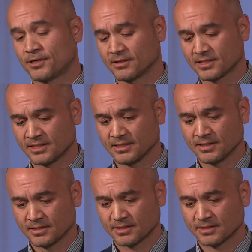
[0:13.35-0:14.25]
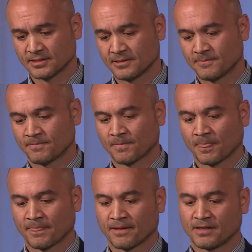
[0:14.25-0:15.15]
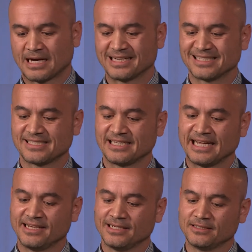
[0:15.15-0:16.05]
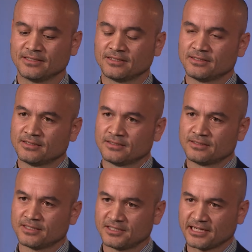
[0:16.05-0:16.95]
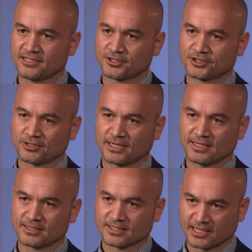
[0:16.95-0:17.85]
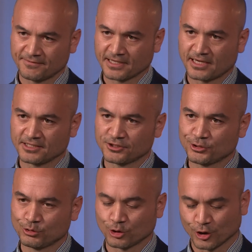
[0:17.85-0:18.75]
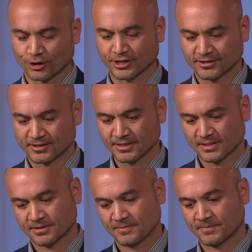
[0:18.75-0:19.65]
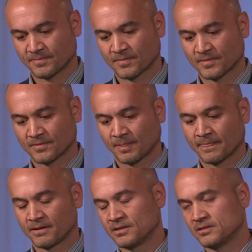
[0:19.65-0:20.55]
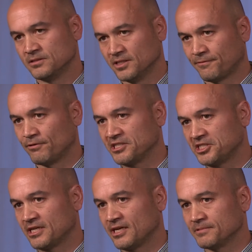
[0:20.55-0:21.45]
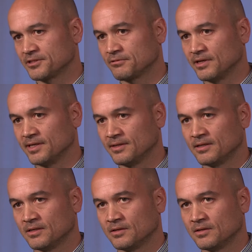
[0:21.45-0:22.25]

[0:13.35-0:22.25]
policy is, understanding the Tennis Australia Safeguarding Children guidelines, differentiate between